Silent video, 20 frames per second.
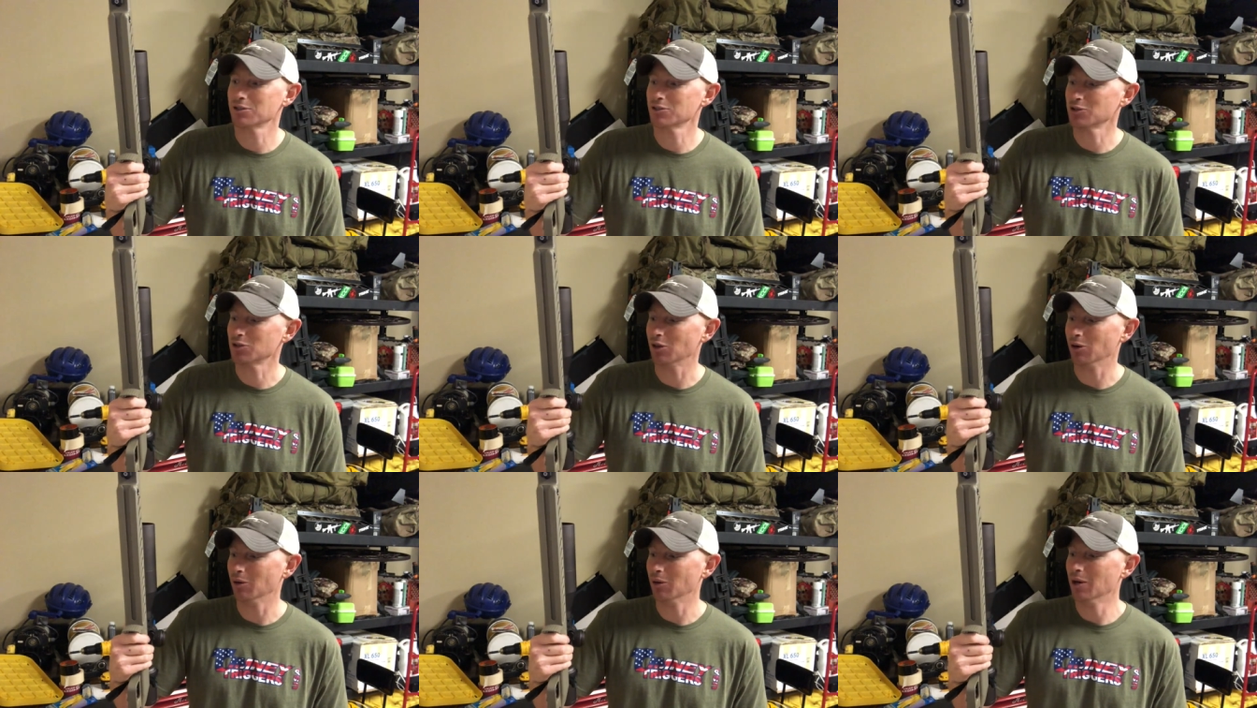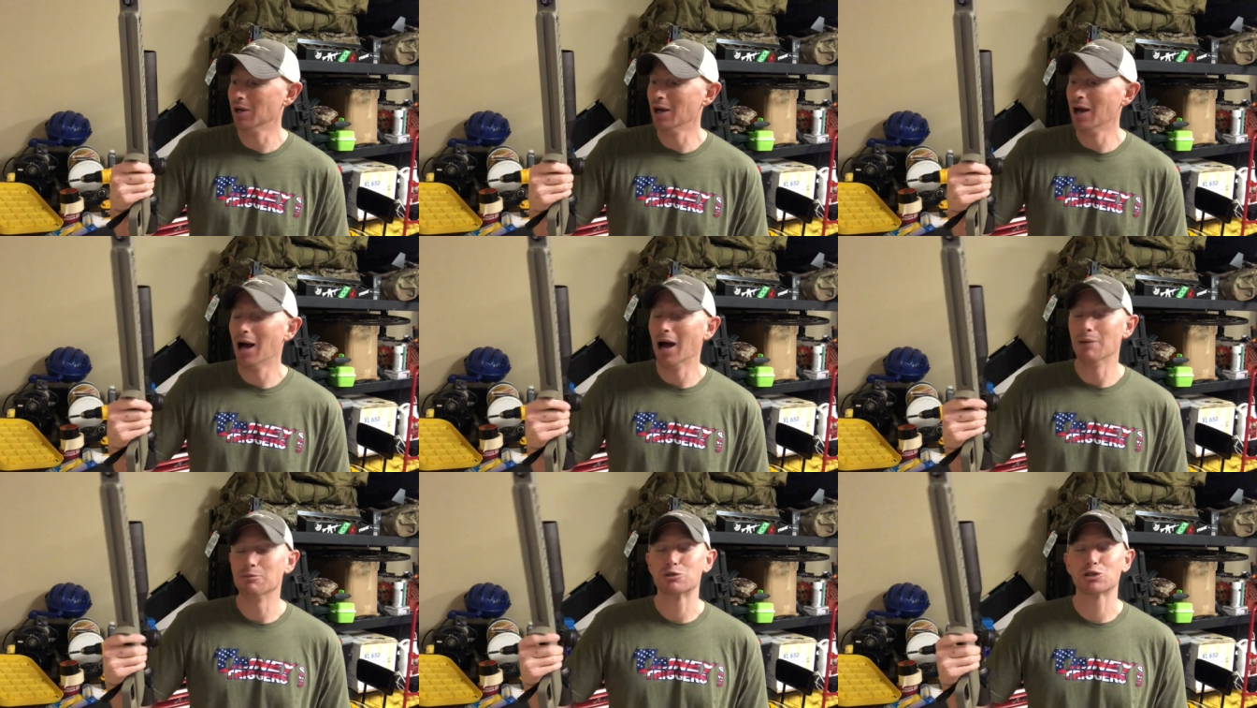So
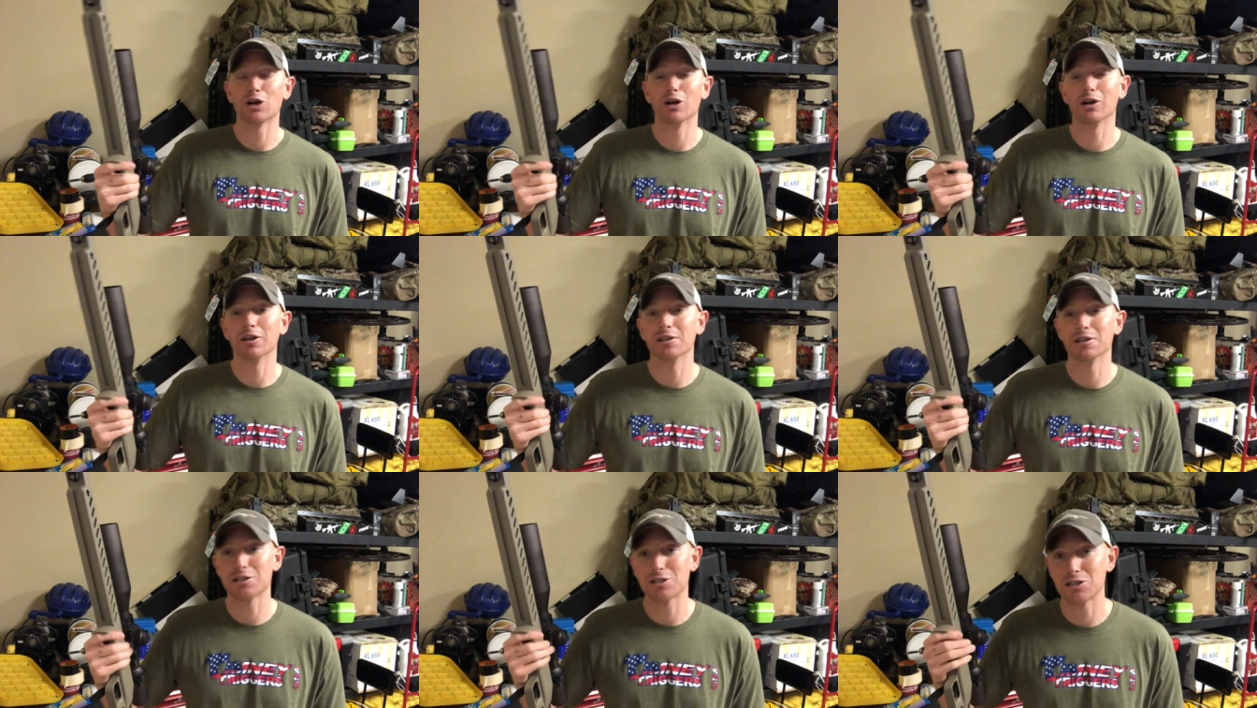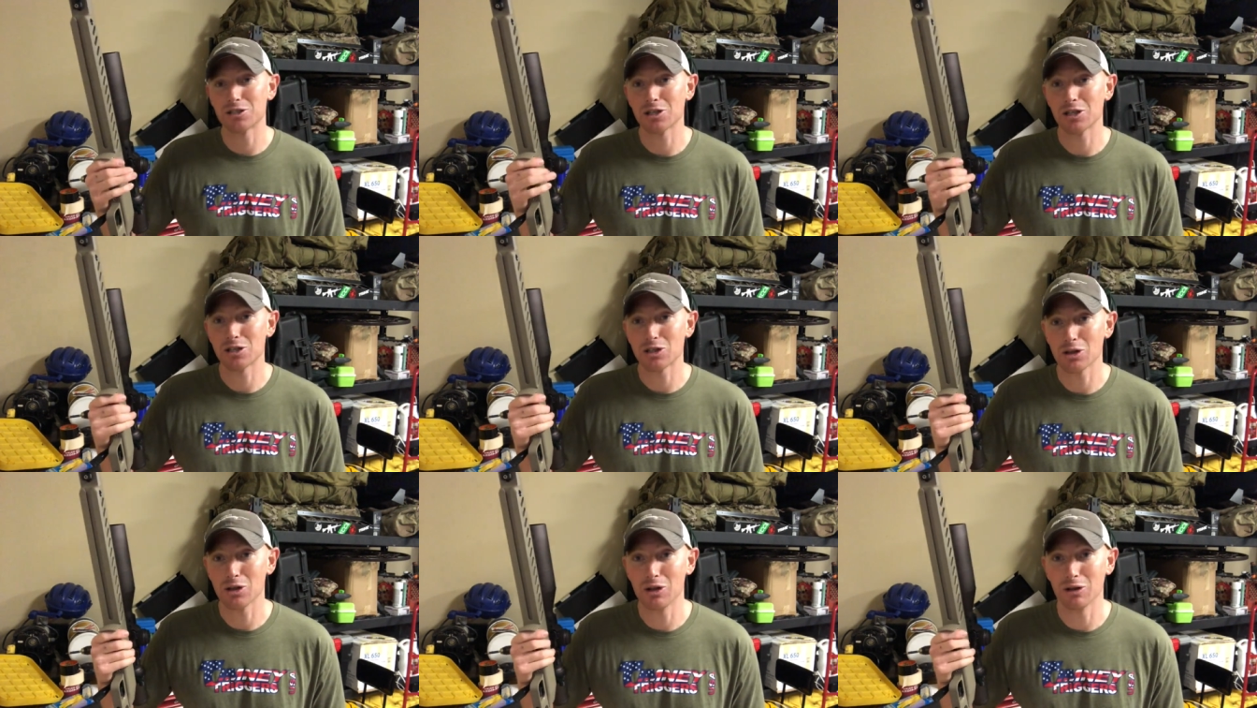I'm sorry this is
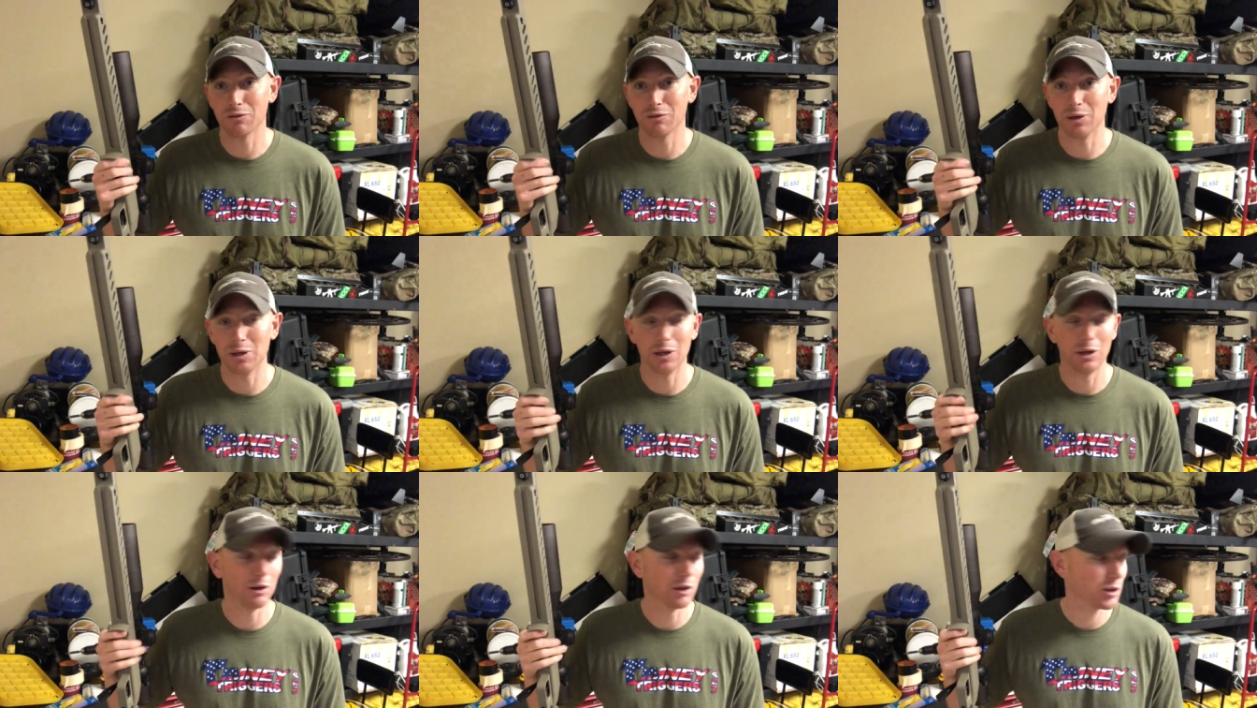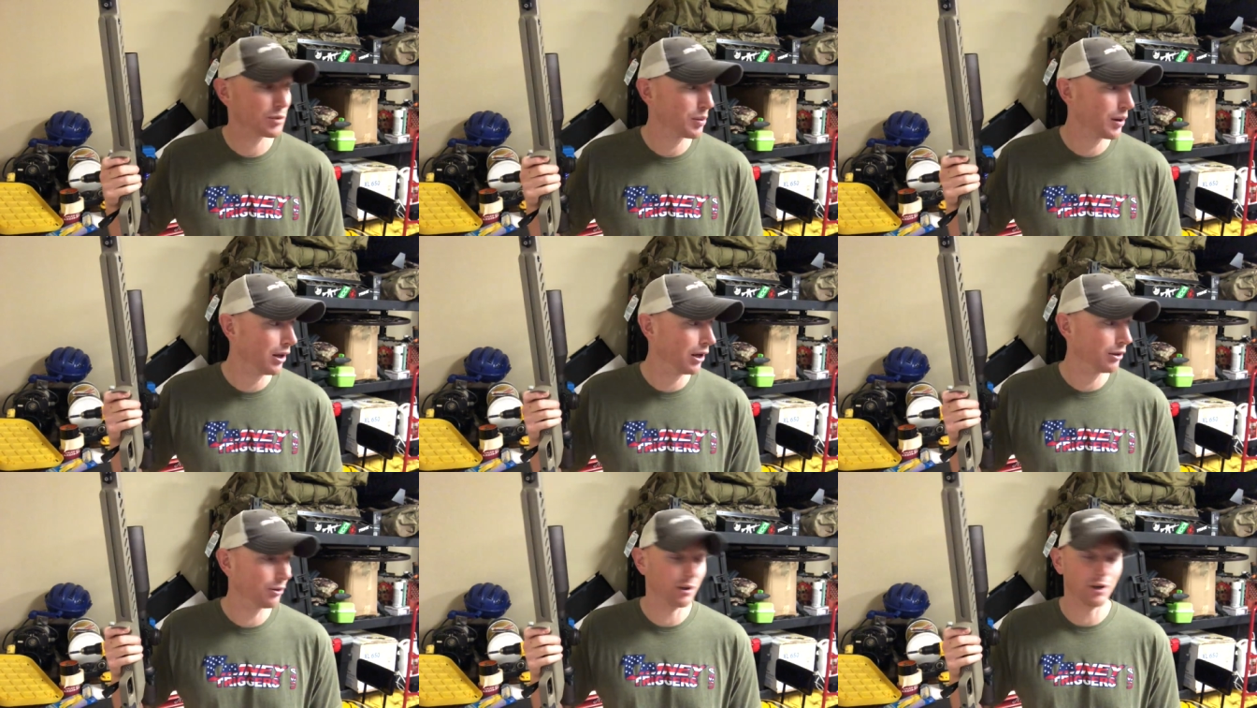such a long video. It's
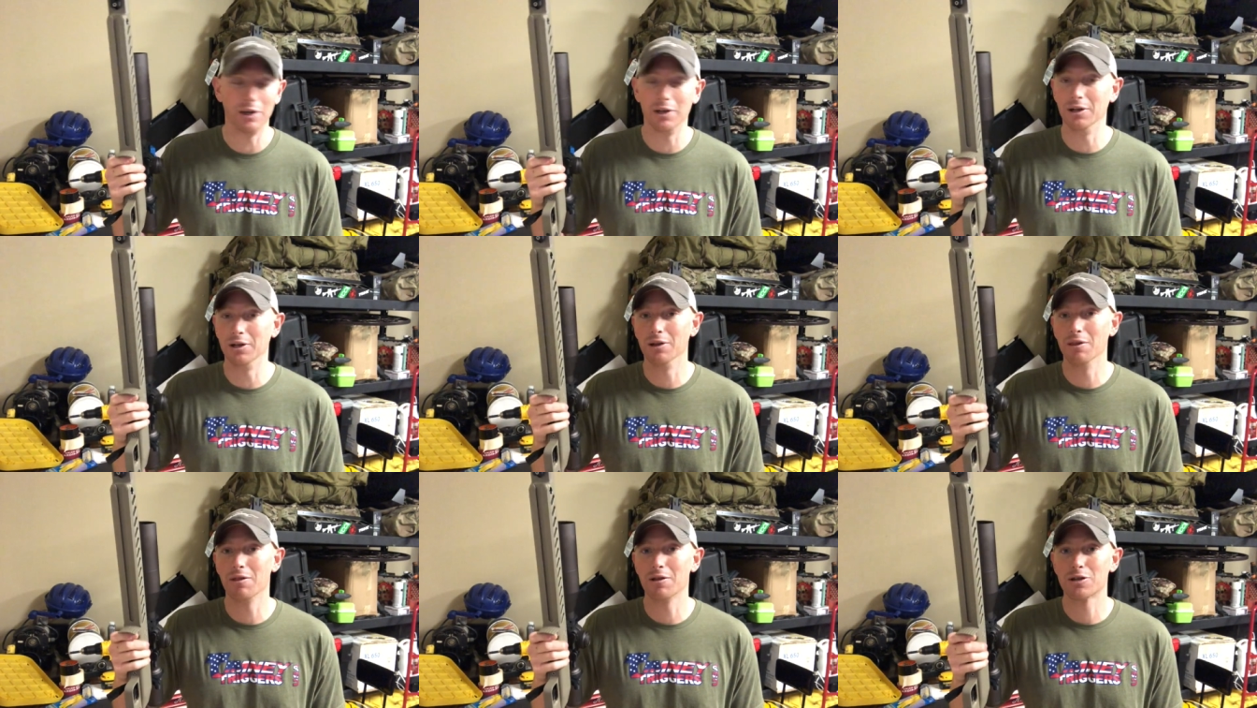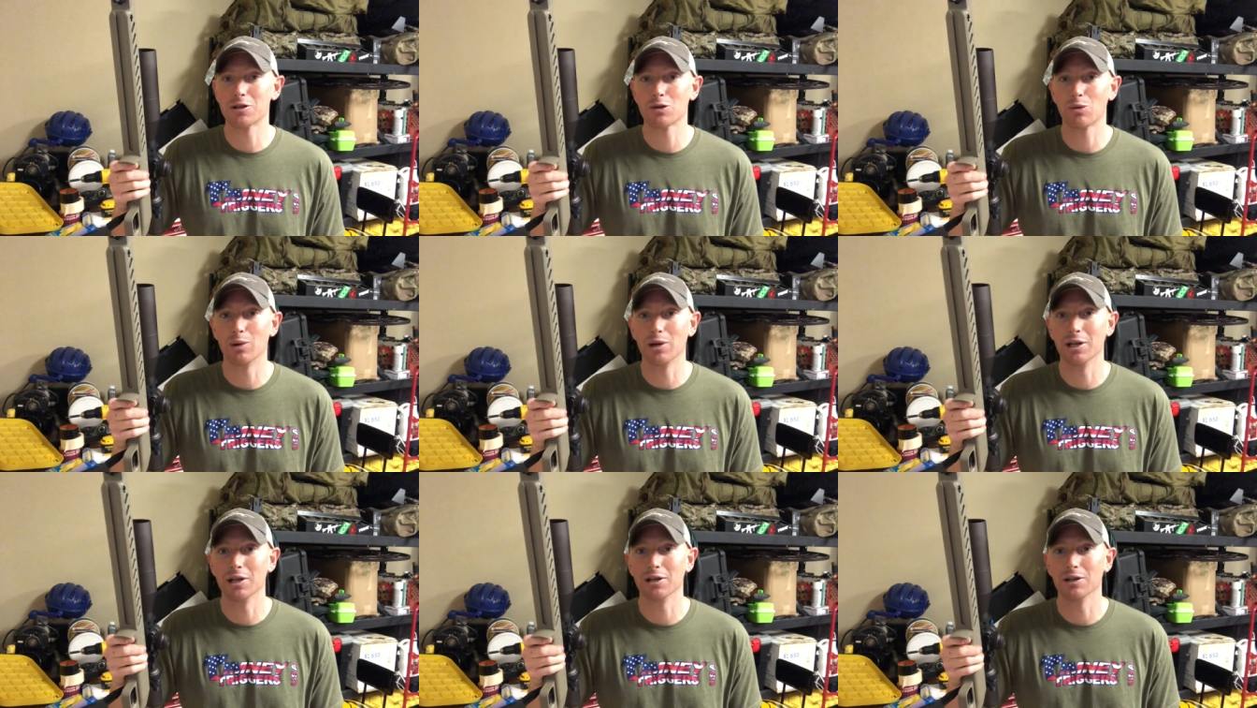probably running into the
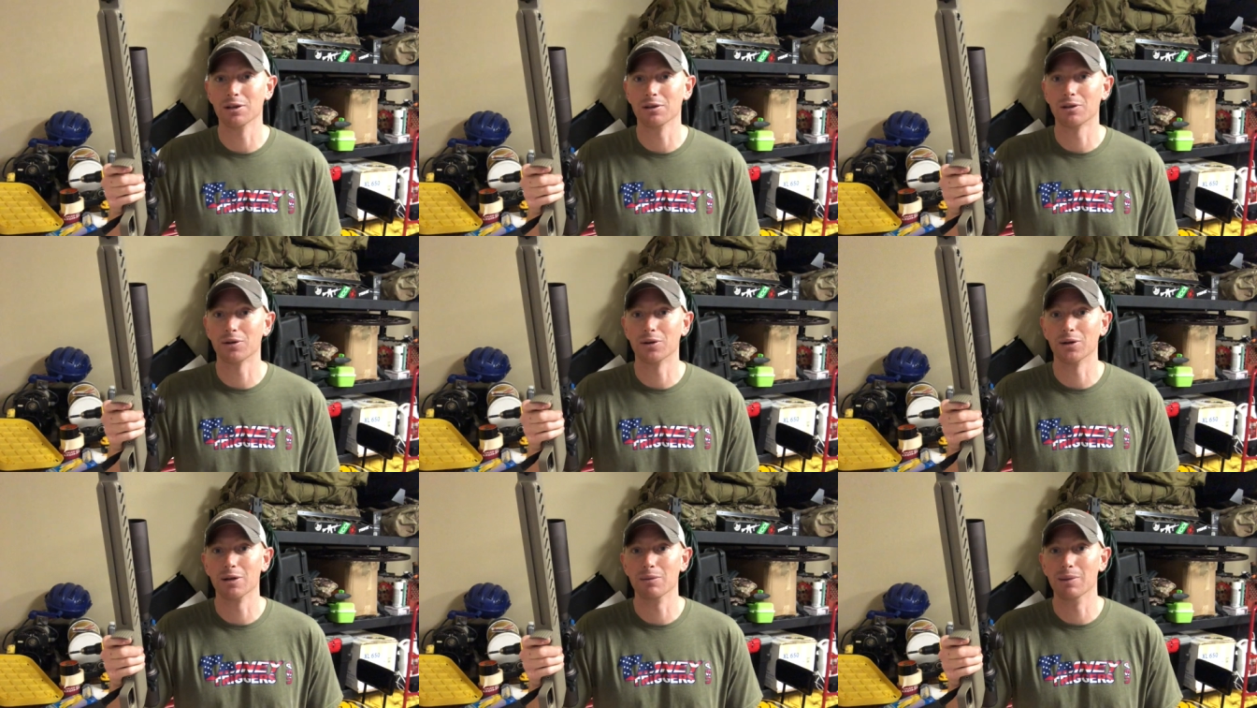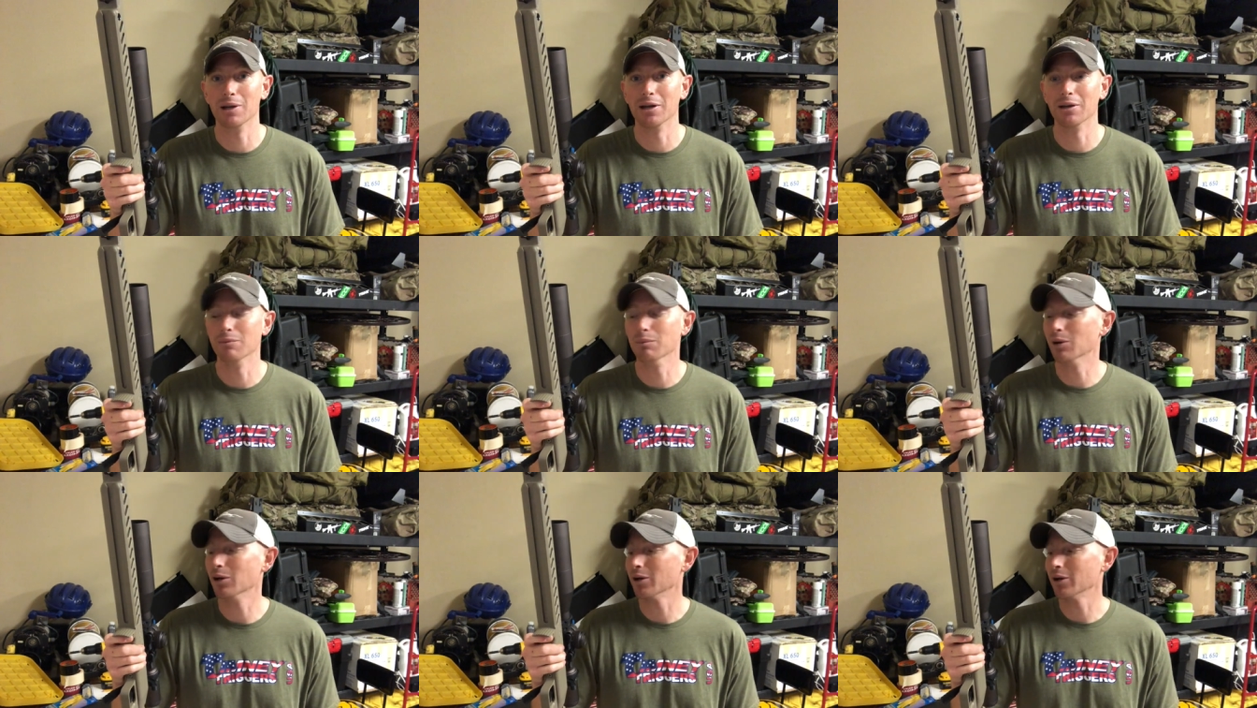20 to 30
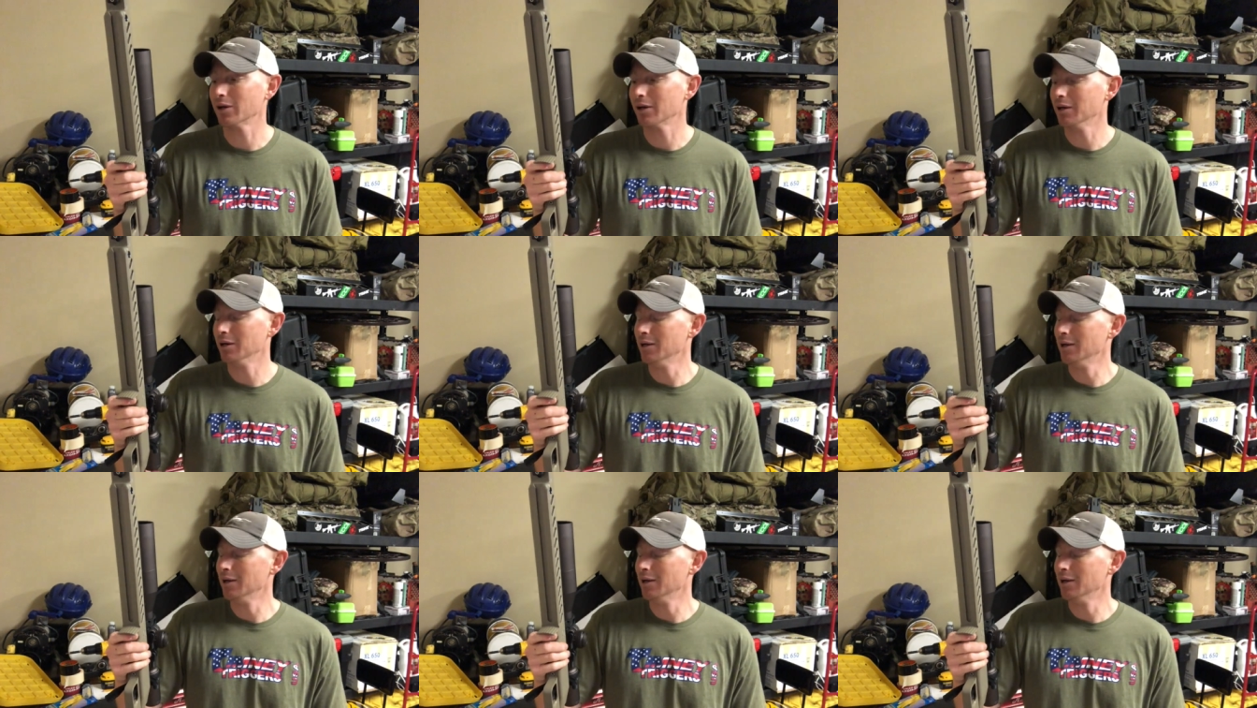minute mark